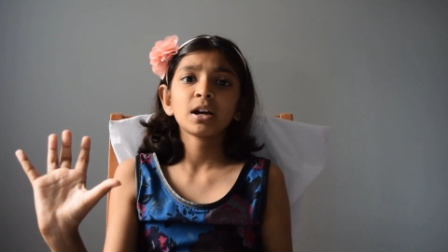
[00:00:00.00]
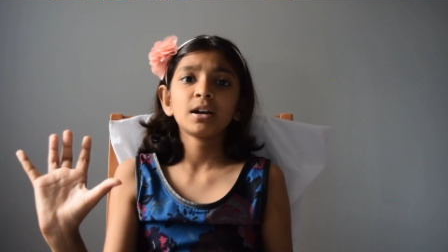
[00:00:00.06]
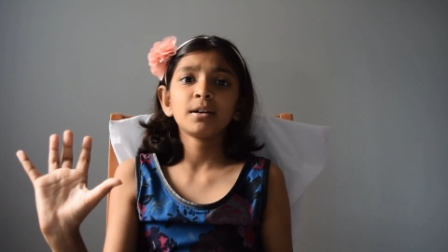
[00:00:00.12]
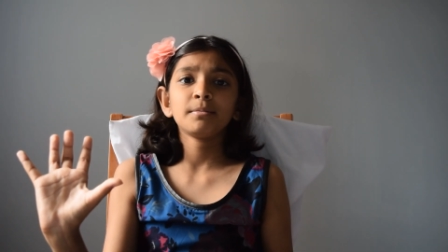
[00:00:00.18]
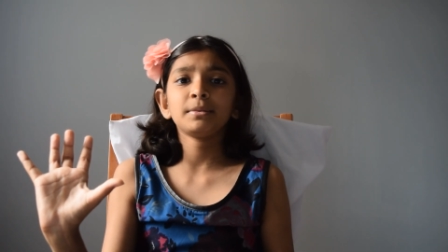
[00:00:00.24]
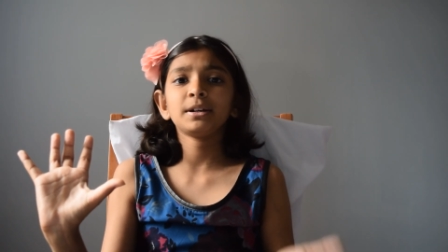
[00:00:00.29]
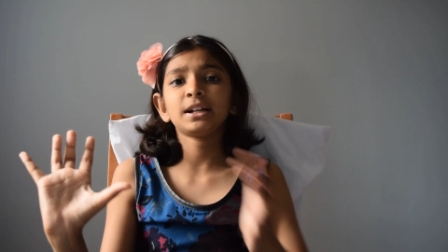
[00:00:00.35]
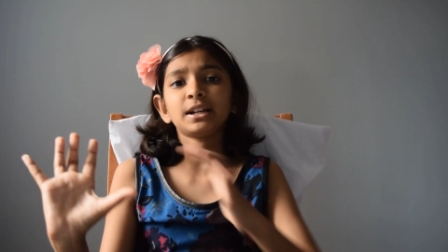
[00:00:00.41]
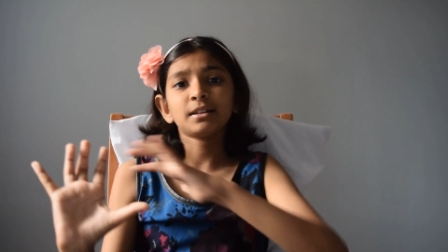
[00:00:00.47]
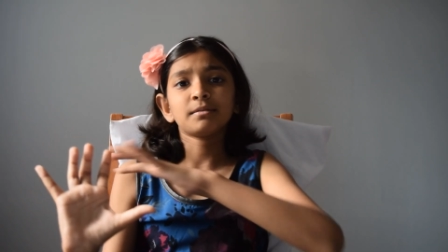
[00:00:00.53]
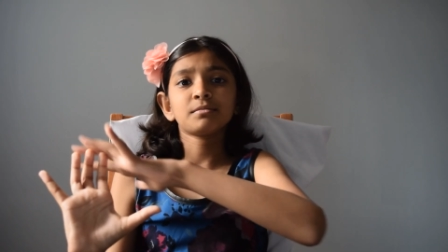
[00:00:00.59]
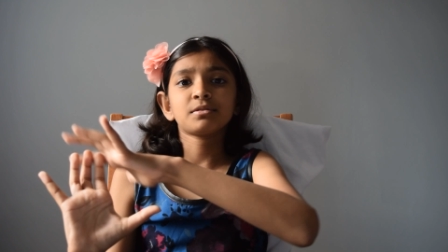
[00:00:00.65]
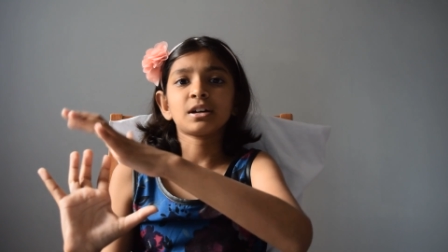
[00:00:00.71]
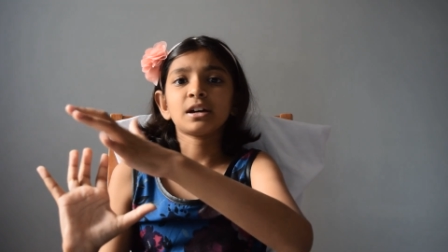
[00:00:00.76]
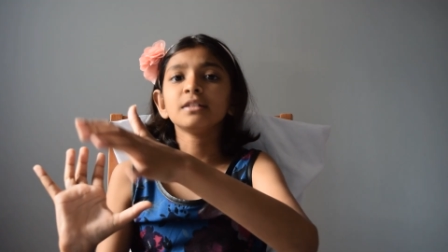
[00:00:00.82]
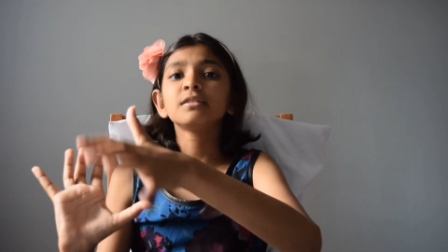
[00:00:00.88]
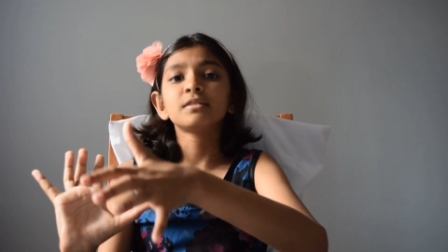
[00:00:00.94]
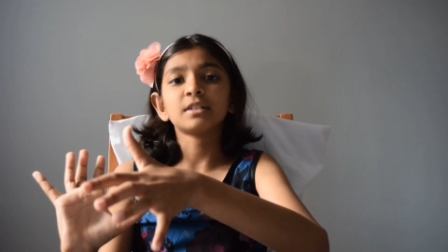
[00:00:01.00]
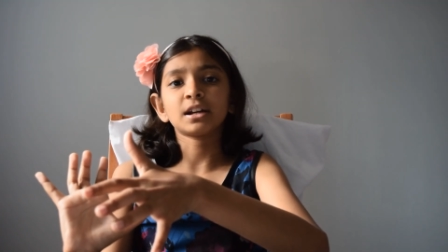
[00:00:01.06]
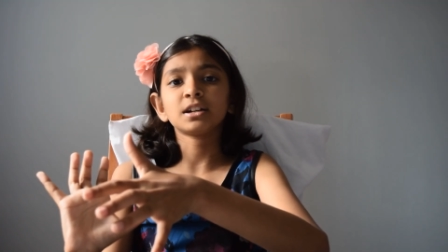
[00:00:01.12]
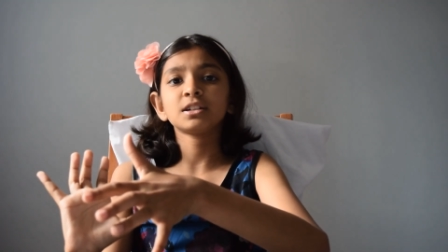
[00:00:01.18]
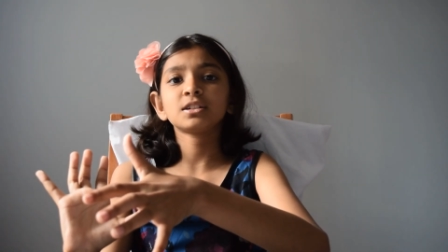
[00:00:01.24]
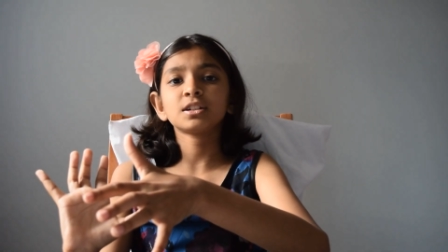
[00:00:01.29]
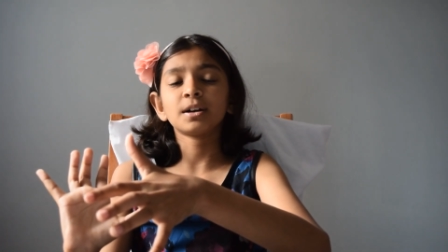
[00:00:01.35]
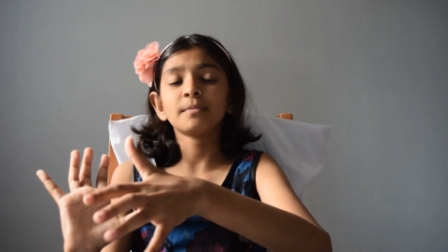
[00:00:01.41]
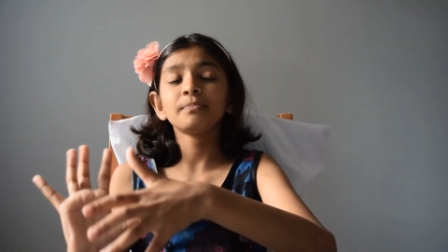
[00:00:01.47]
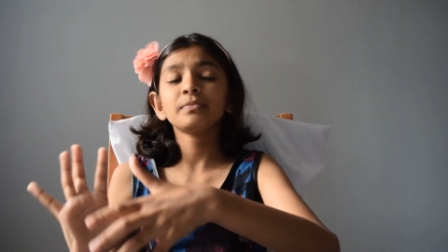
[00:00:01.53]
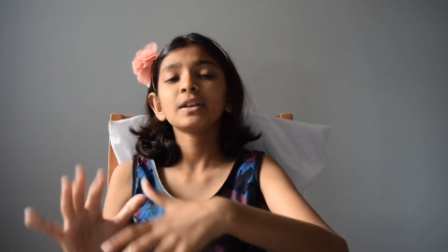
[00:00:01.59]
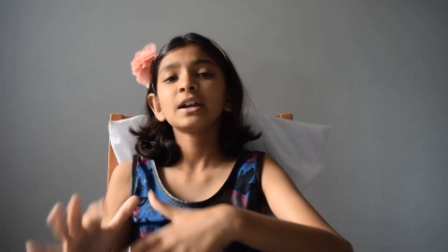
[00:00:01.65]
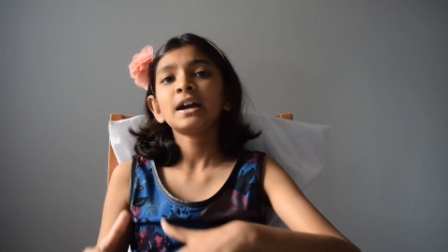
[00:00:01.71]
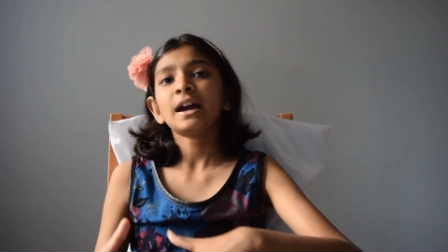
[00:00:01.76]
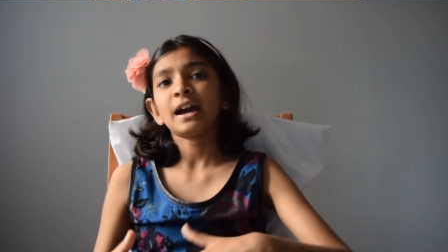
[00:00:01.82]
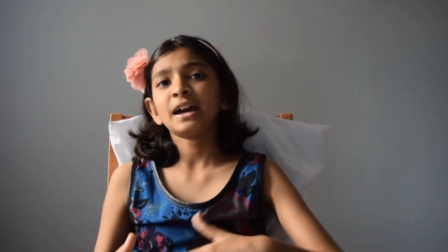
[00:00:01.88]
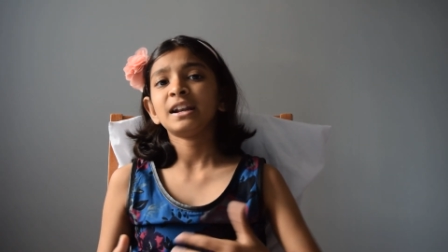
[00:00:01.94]
a medium sized center.
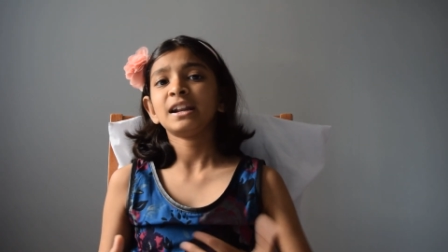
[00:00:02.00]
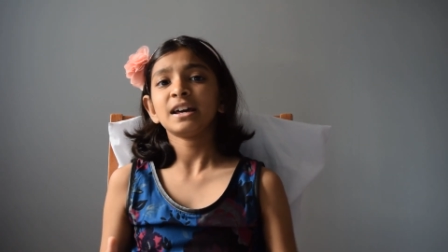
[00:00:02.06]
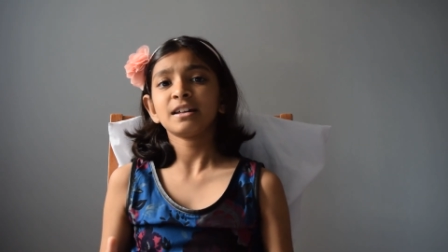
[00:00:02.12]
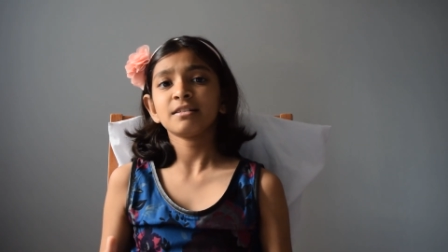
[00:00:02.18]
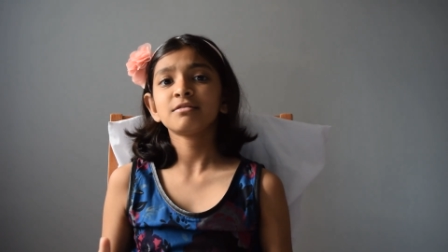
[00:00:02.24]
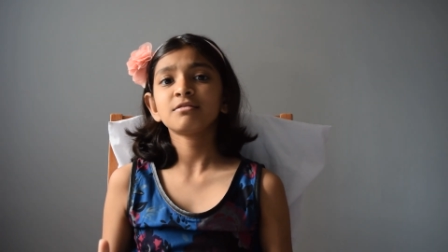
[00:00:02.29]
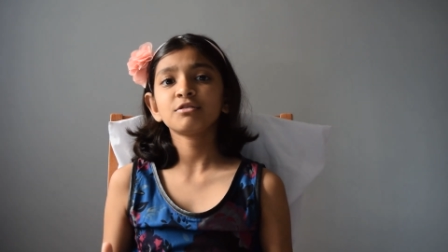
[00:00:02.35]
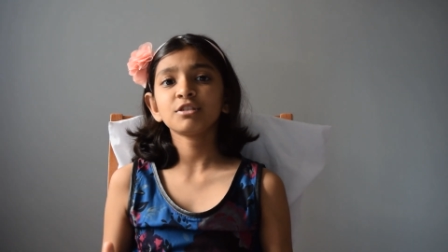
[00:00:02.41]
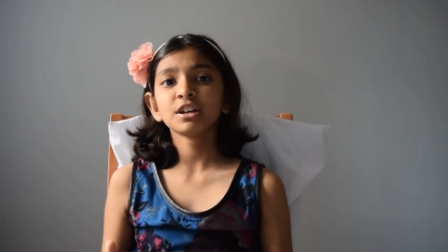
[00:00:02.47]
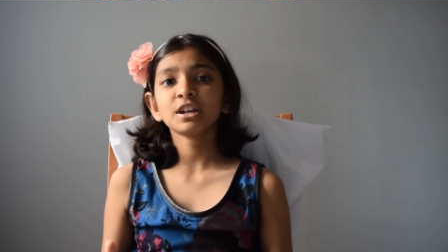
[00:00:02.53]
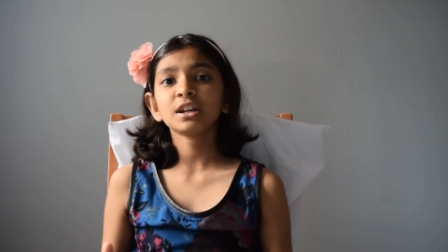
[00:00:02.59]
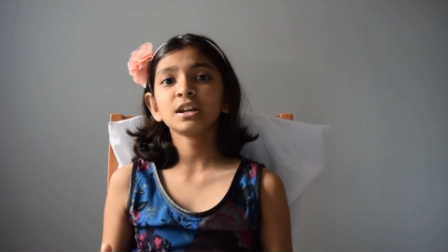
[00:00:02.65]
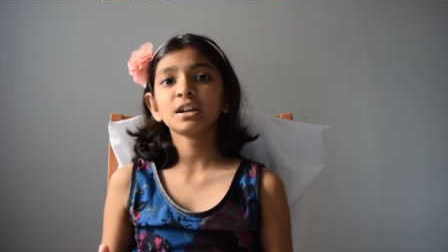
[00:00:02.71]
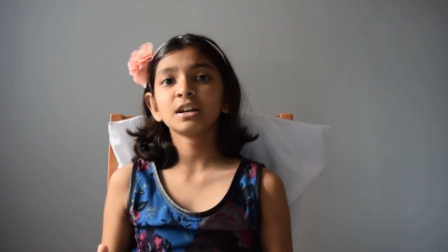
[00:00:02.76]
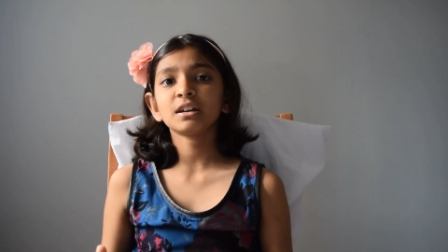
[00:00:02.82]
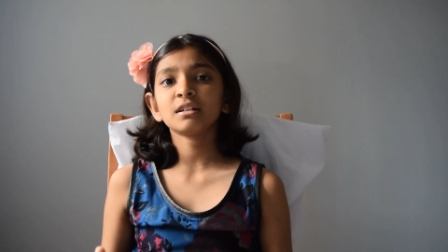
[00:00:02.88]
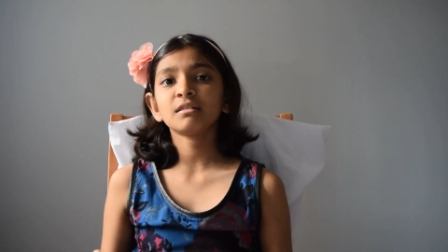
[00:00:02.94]
And SC